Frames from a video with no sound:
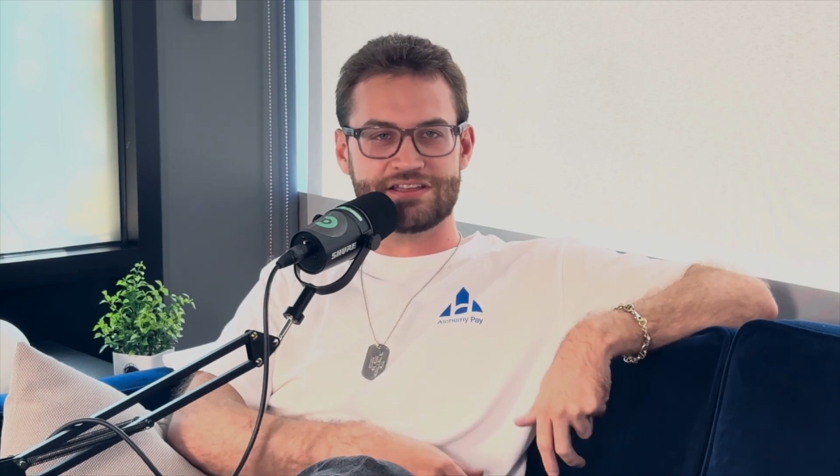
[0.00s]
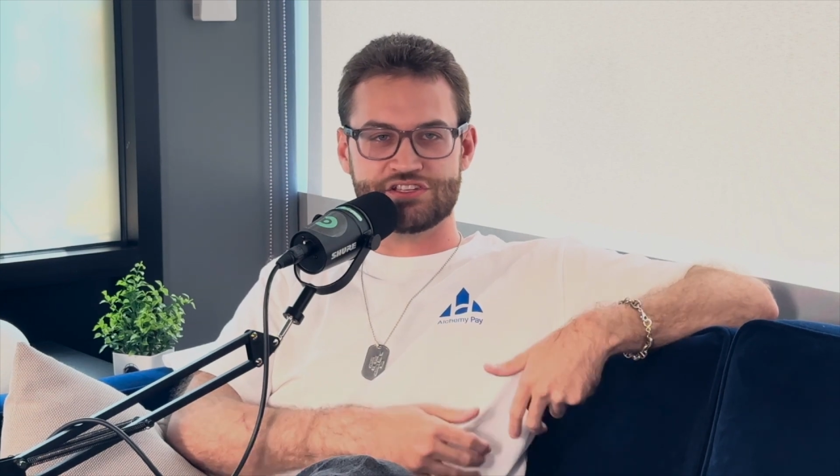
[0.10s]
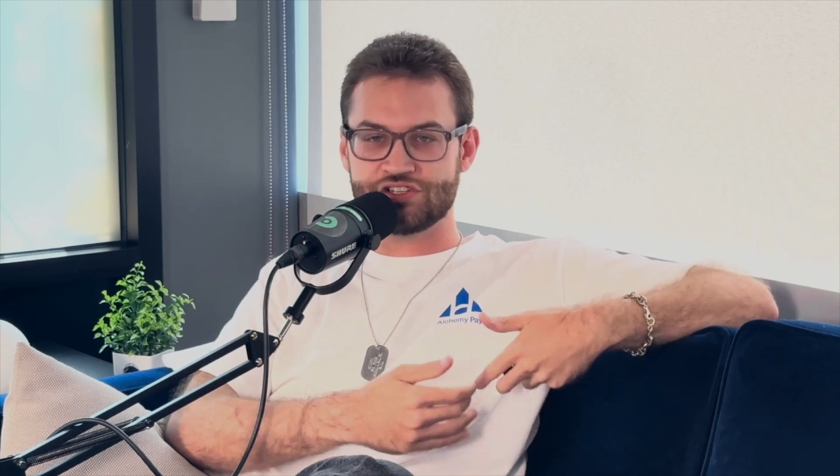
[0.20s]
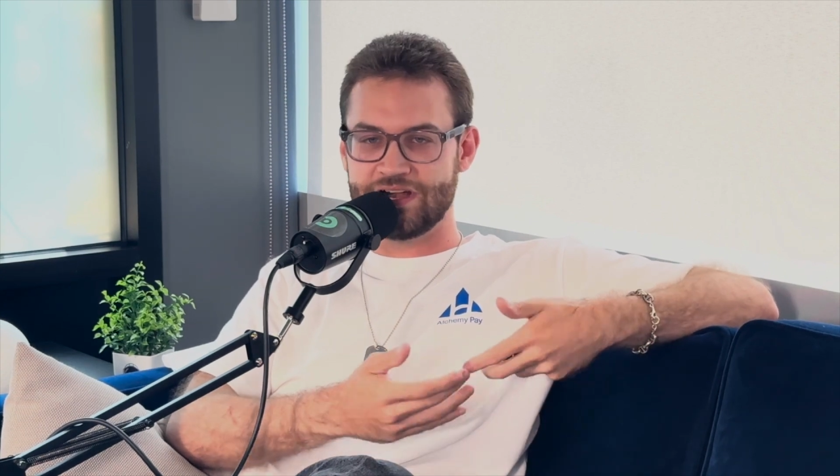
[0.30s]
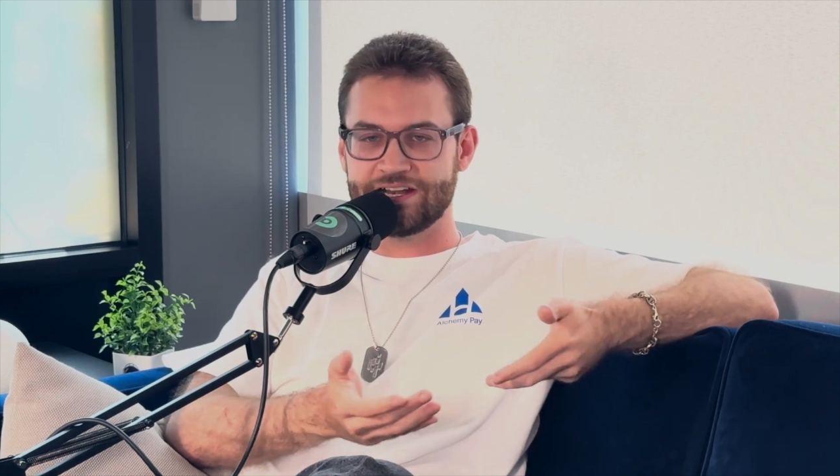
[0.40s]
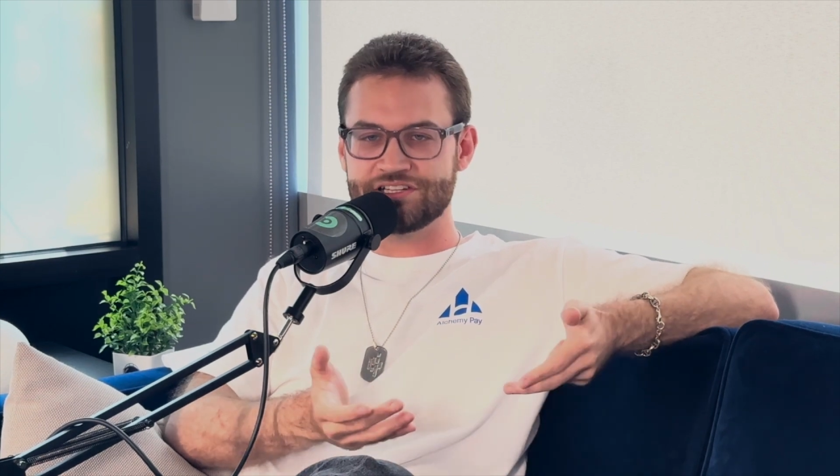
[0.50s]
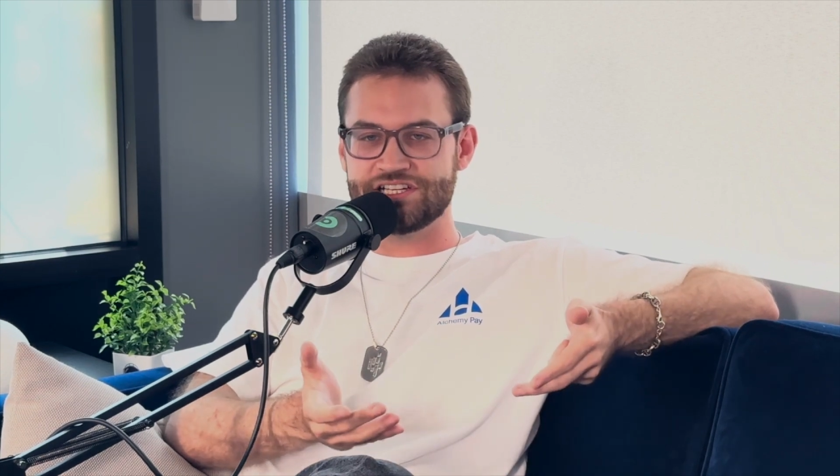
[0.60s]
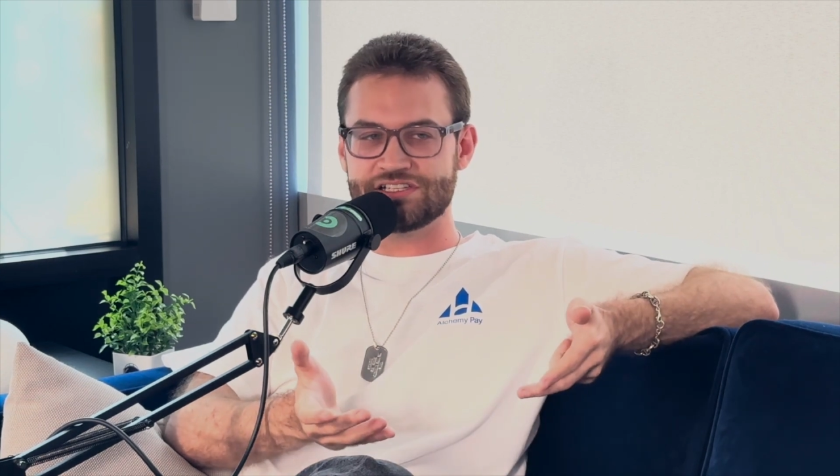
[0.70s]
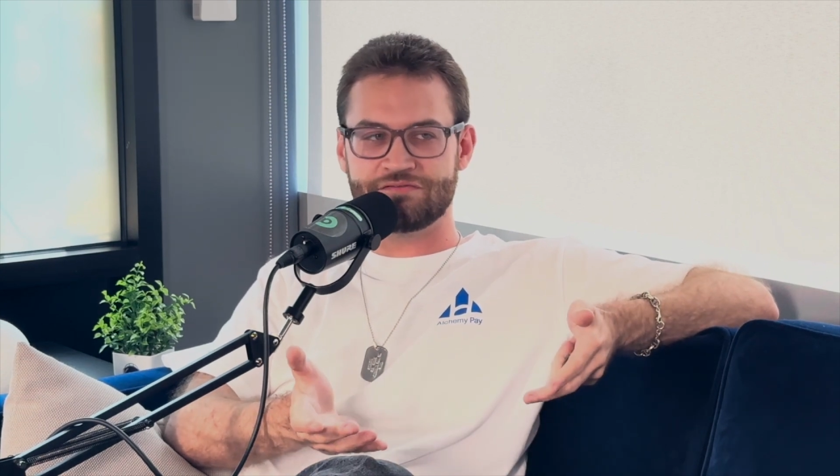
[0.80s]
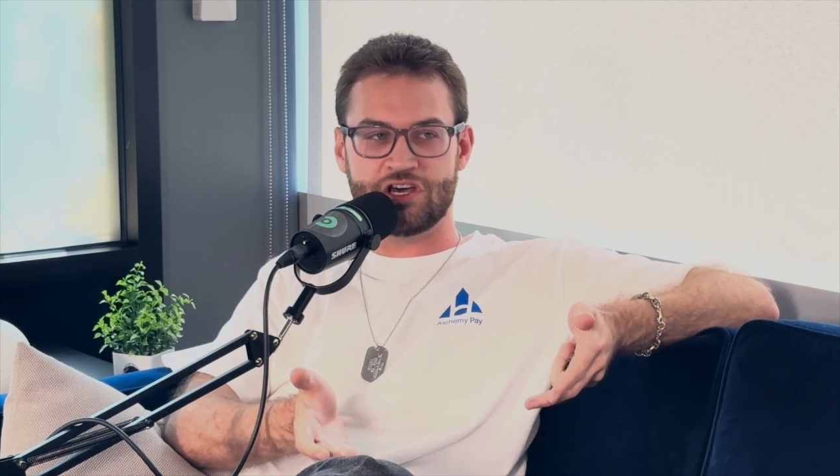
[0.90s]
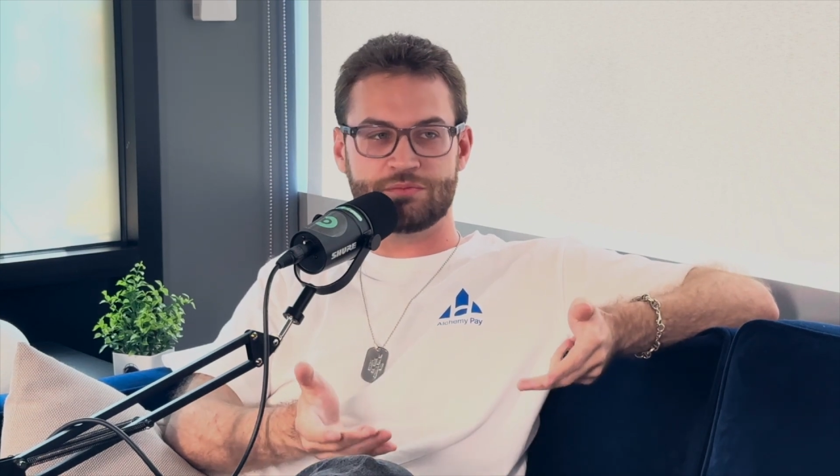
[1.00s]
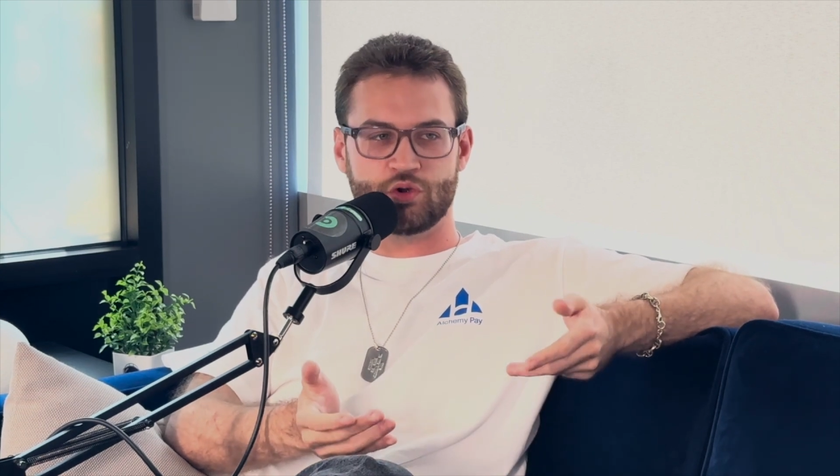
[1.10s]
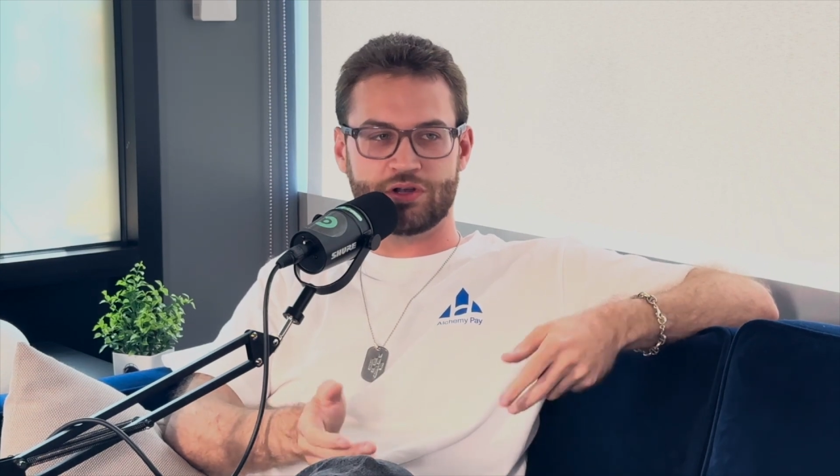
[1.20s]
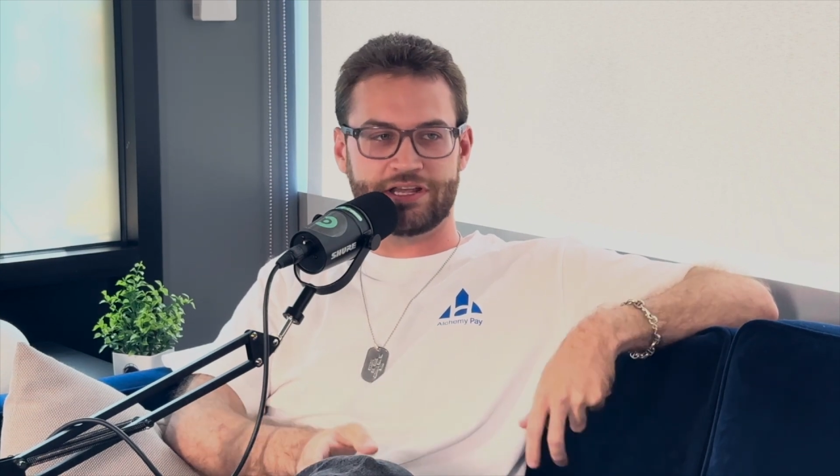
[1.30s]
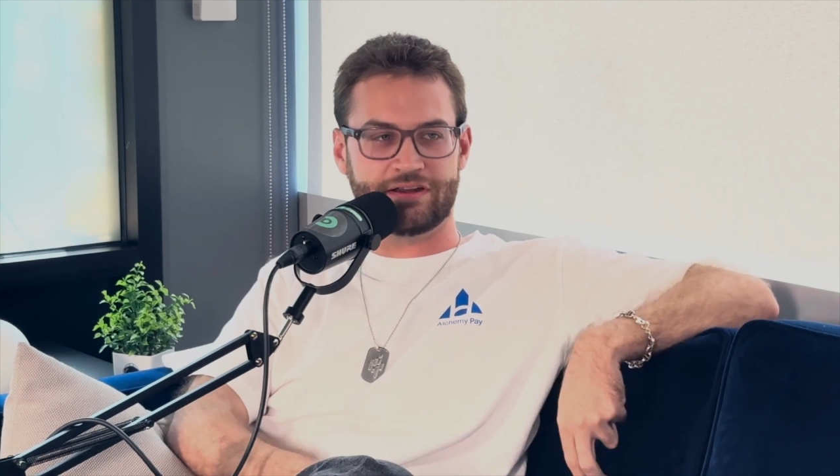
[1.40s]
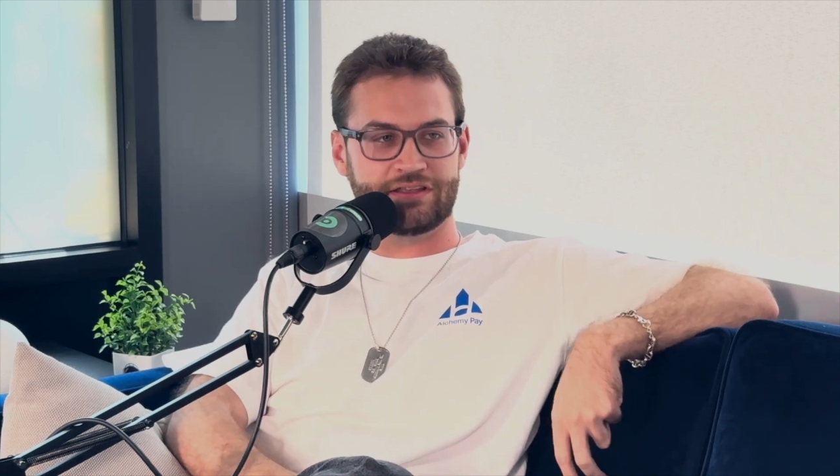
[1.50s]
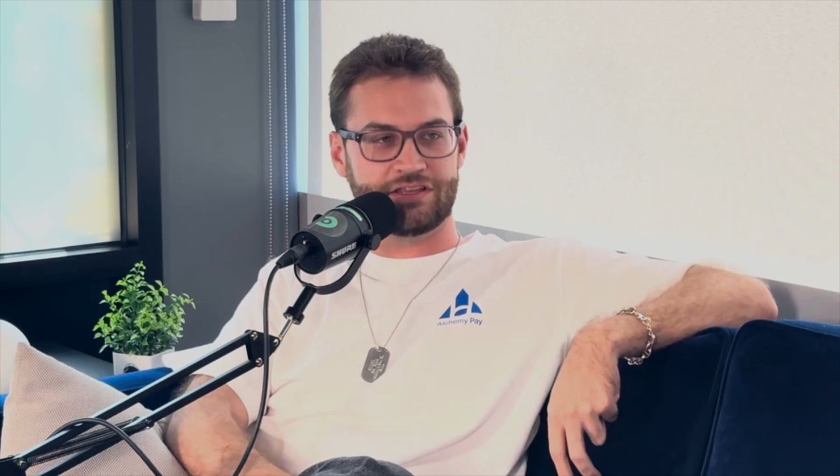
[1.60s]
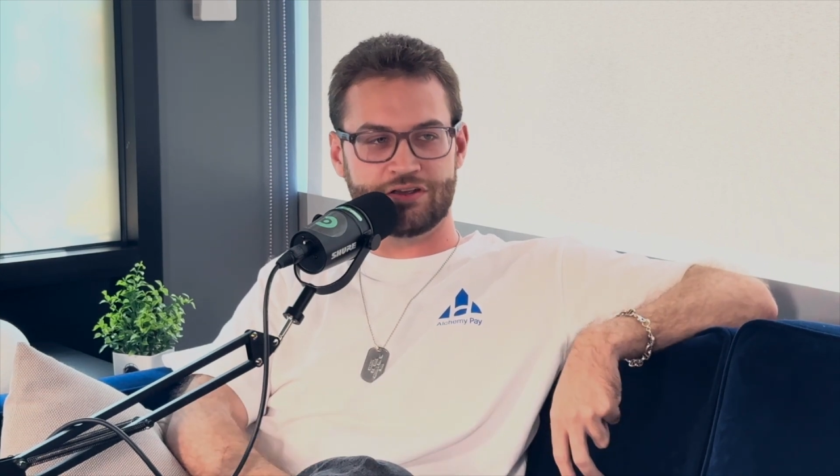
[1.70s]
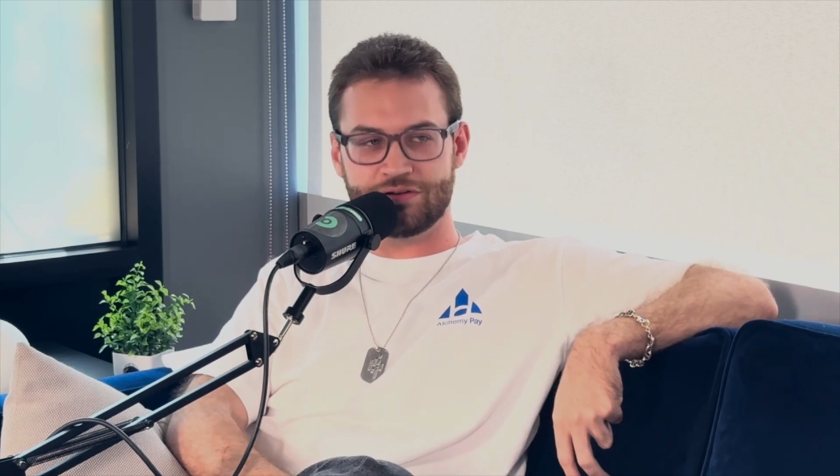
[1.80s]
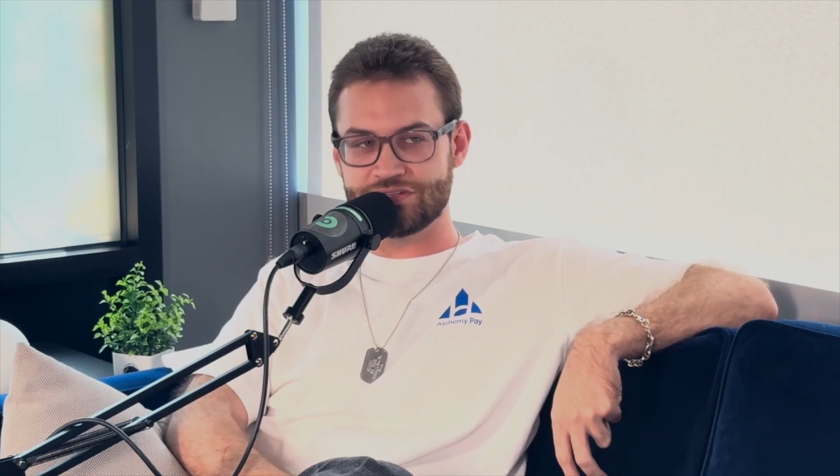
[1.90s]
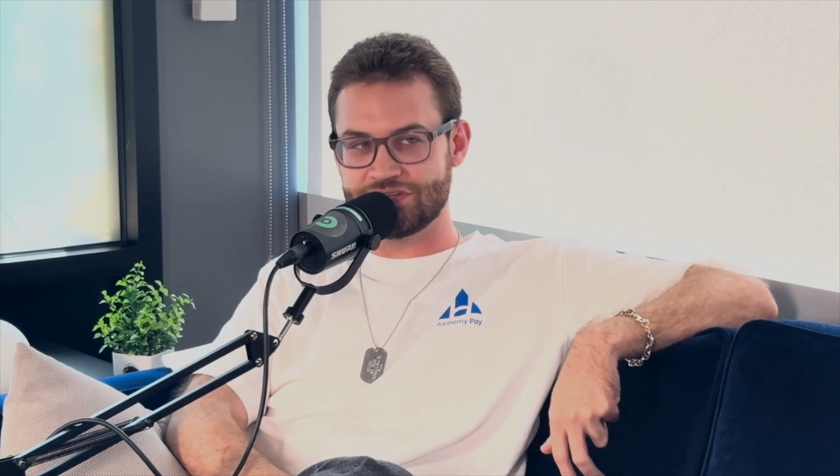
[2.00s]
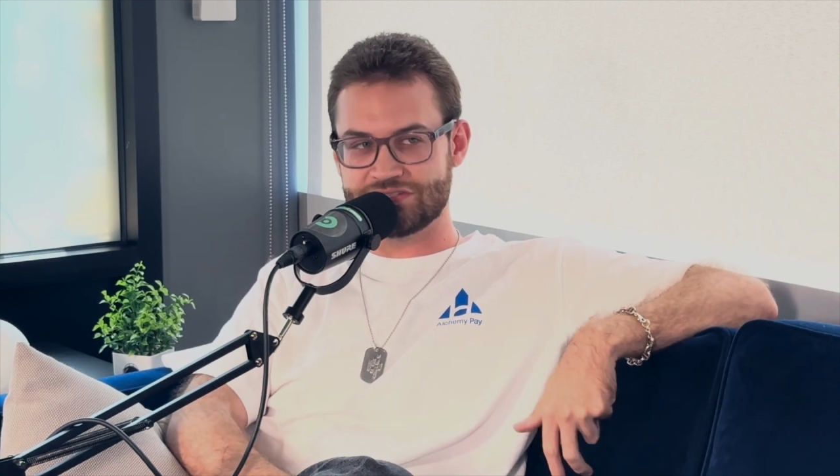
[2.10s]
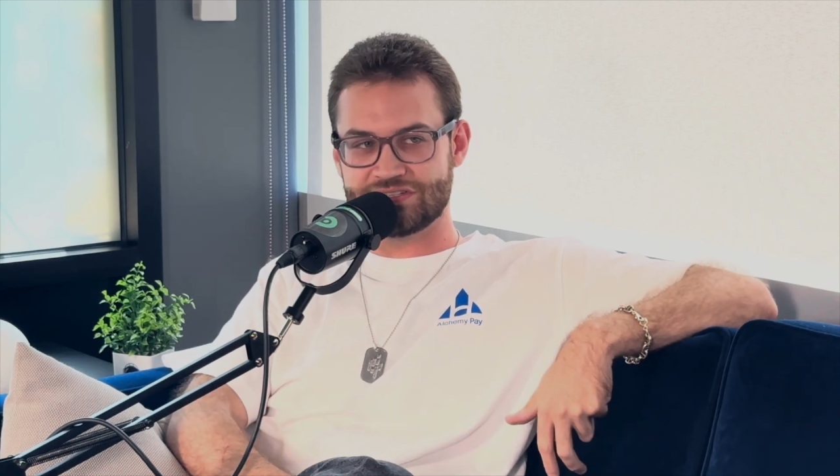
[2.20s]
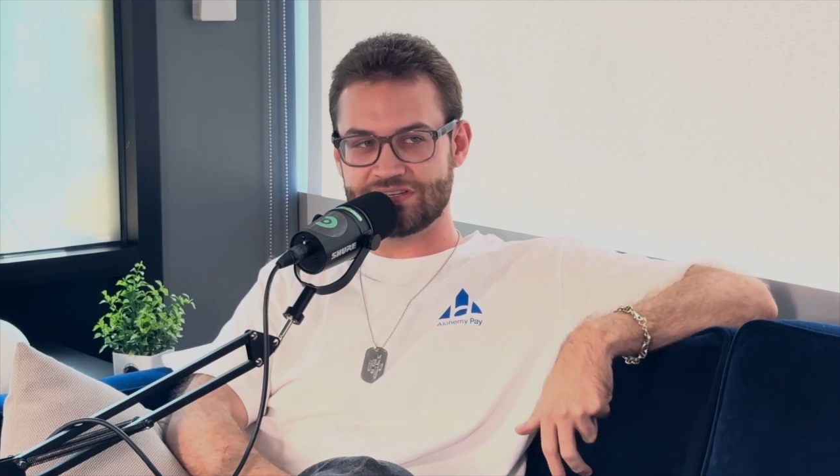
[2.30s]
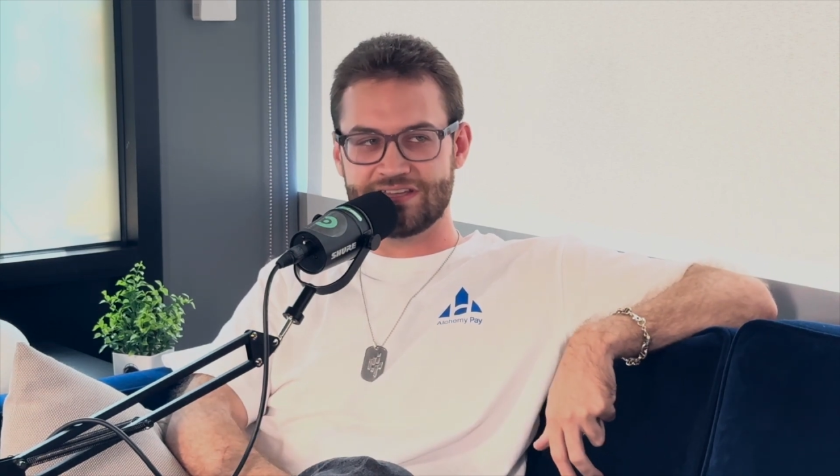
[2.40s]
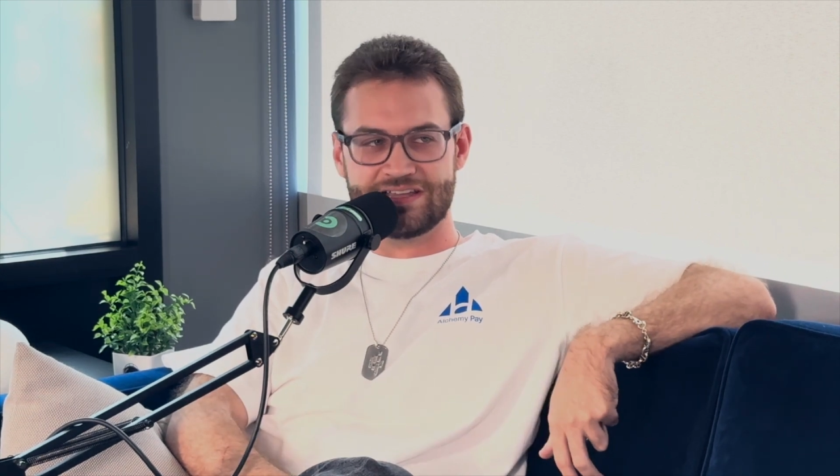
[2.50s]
strategies of onboarding, because